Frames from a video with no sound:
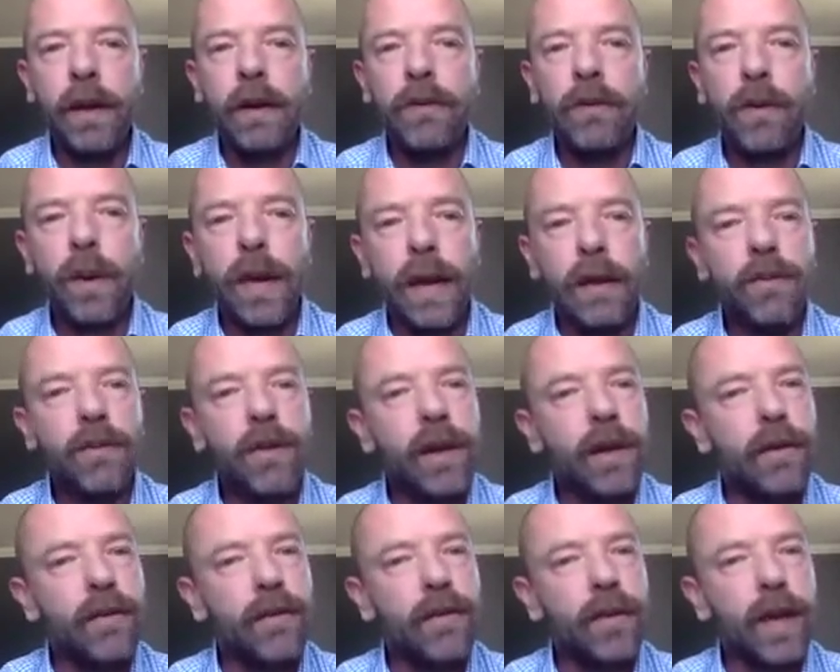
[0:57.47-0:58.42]
So when
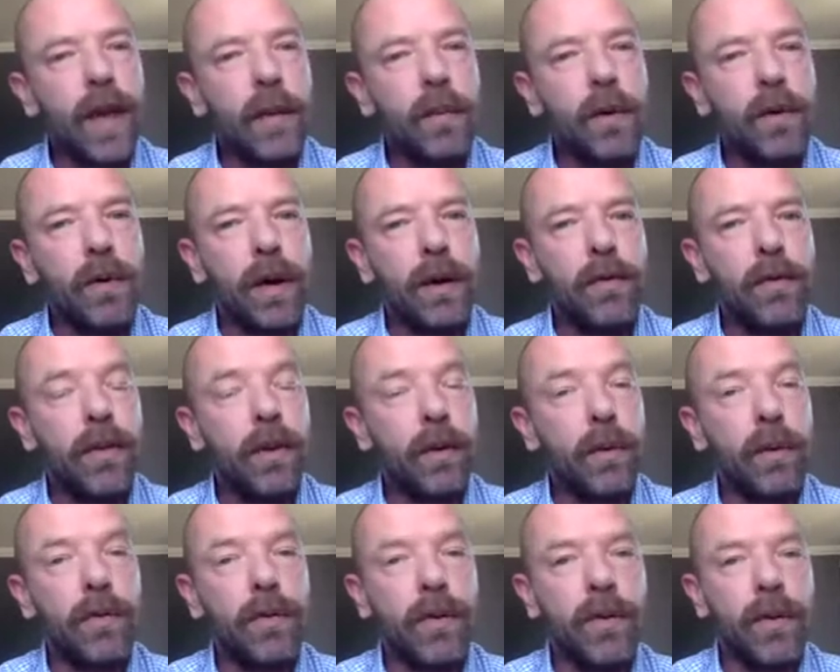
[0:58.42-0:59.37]
NGS came around, there
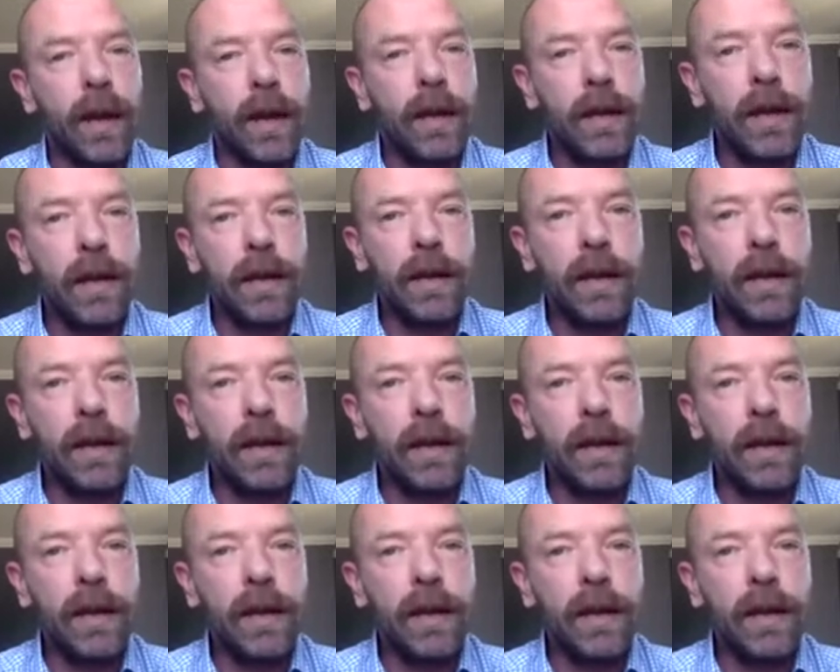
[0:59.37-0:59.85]
was this idea